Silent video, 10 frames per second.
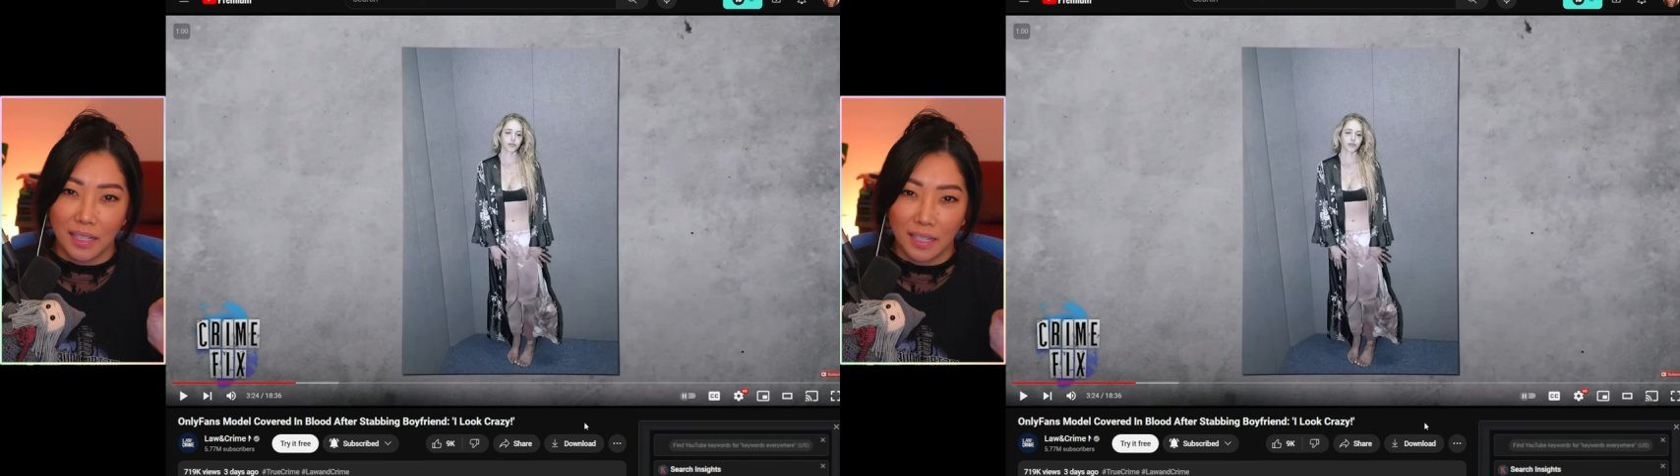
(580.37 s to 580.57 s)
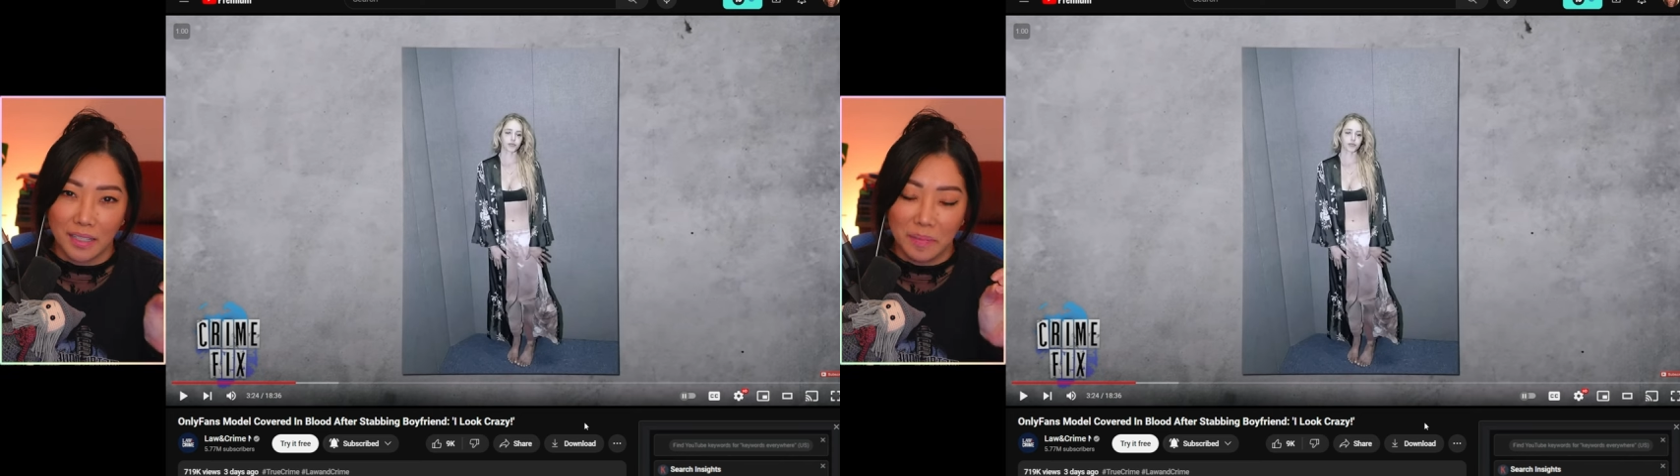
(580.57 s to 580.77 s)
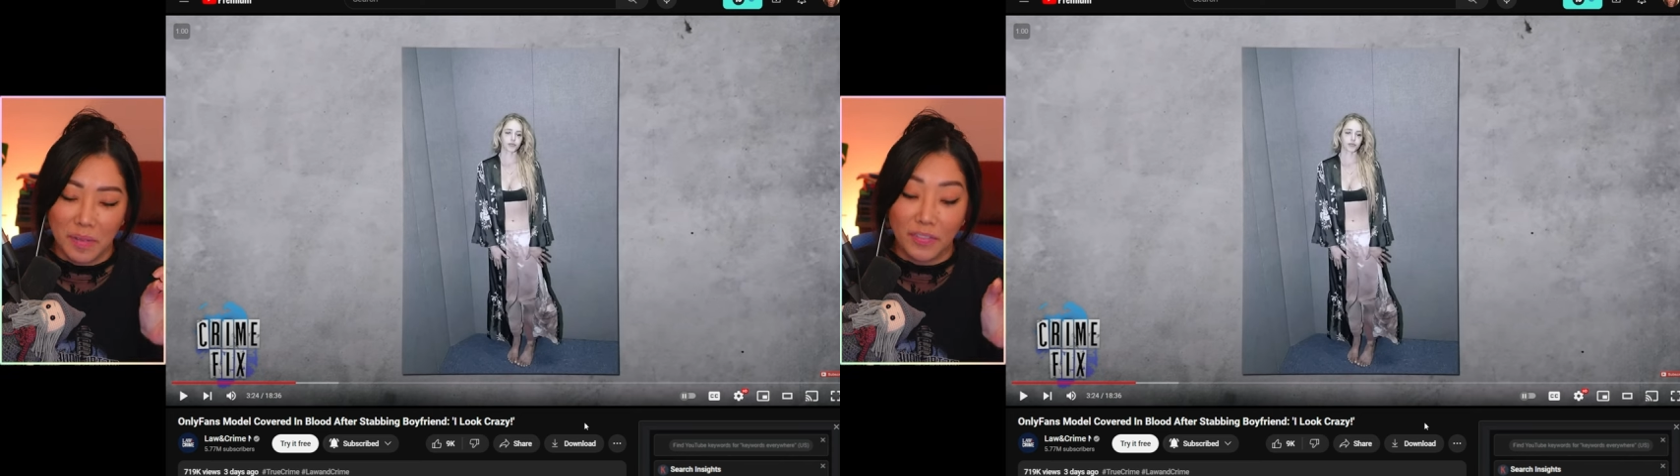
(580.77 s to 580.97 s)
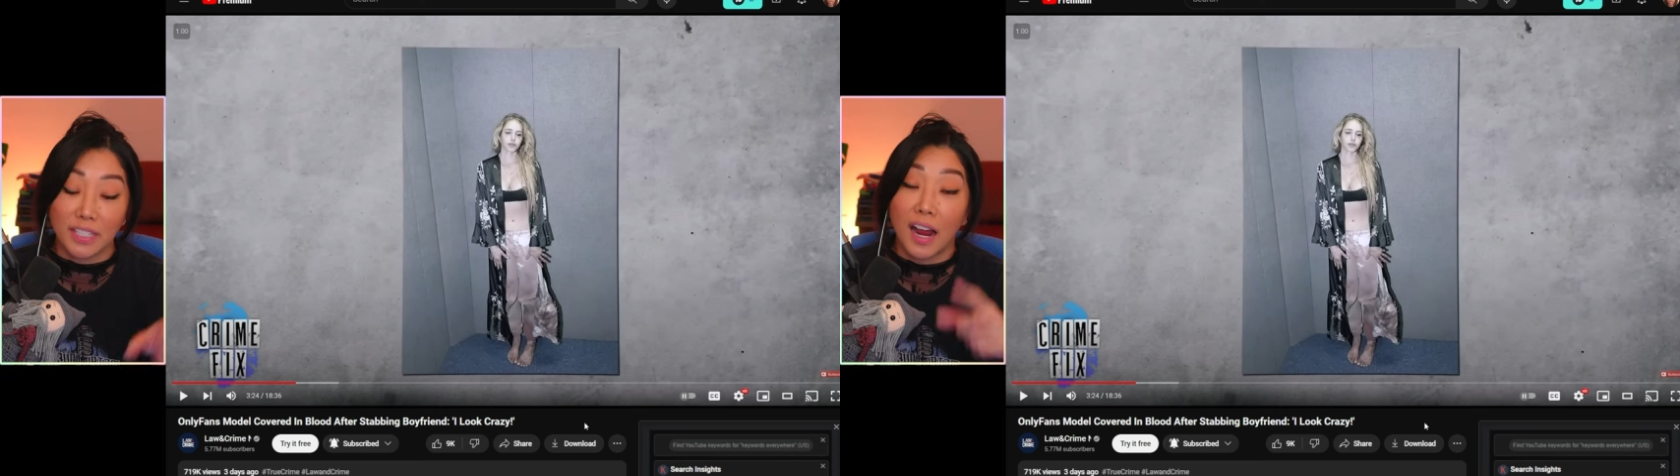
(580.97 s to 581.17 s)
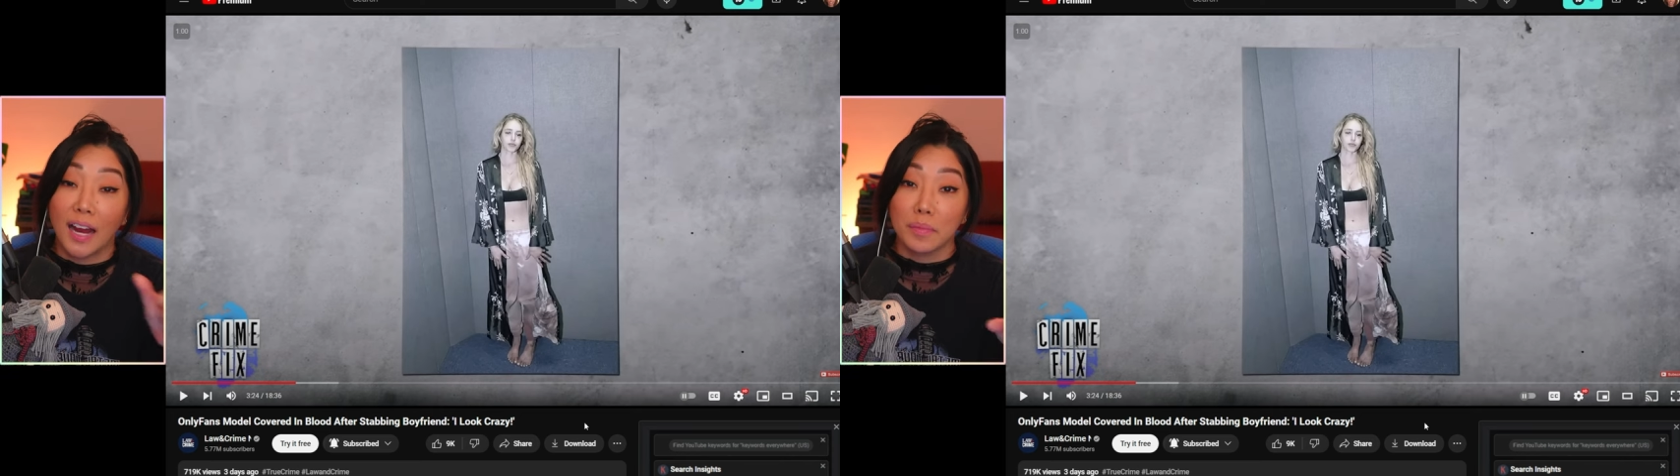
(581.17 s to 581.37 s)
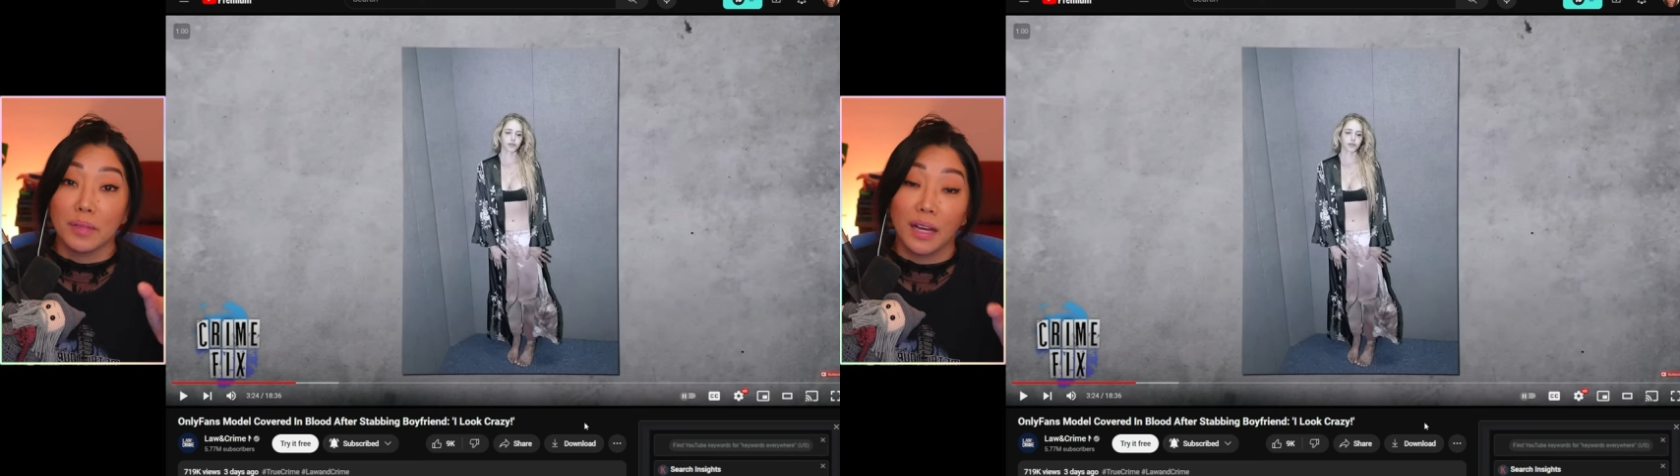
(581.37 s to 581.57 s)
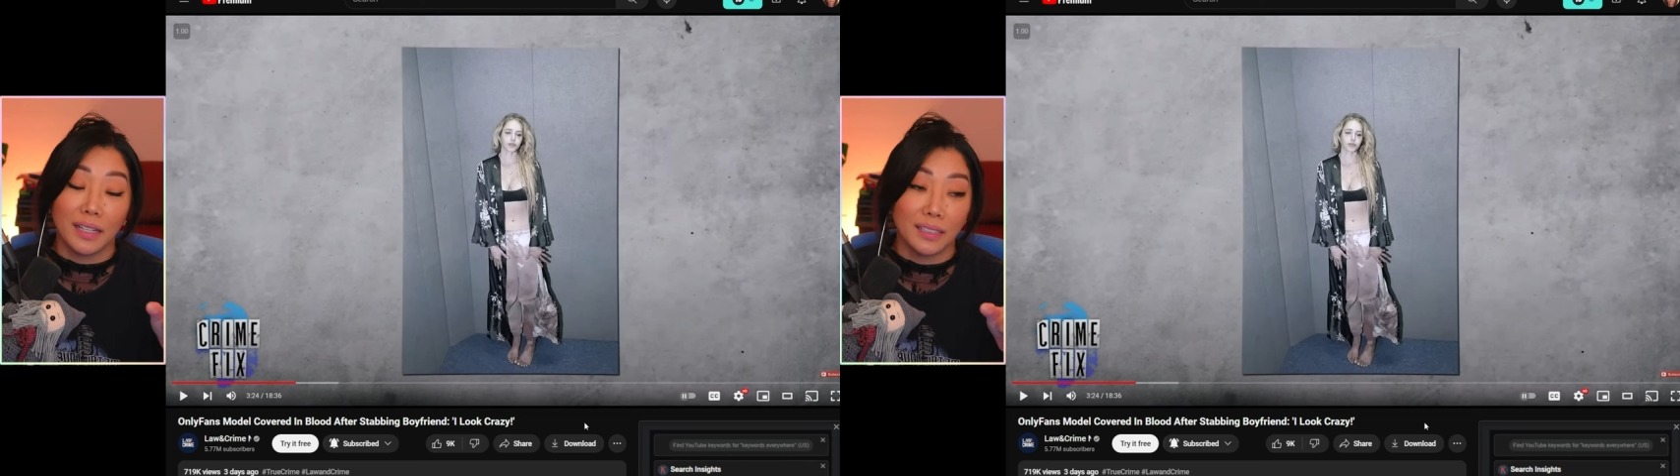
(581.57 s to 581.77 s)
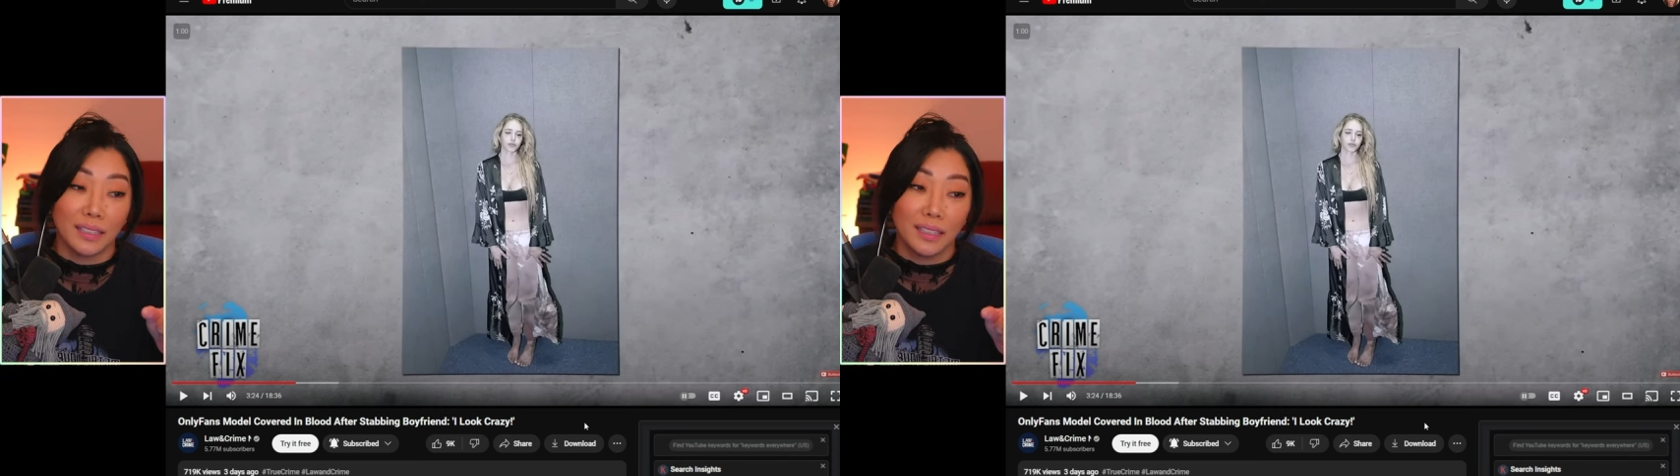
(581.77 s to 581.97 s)
um if the
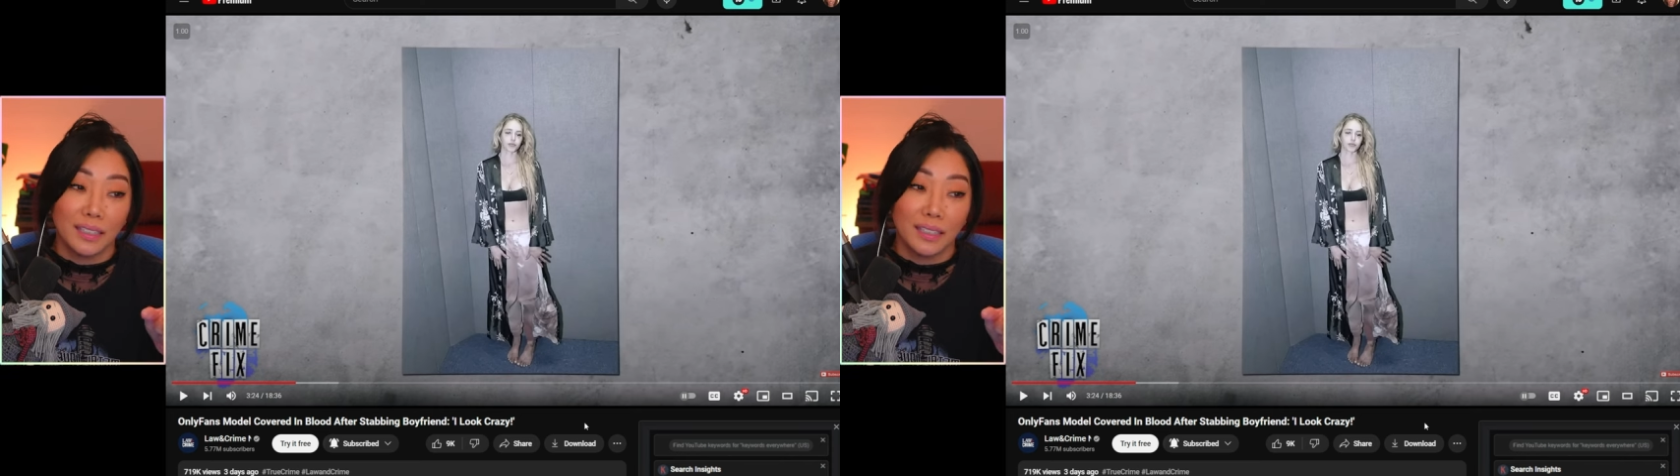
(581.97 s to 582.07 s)
timeline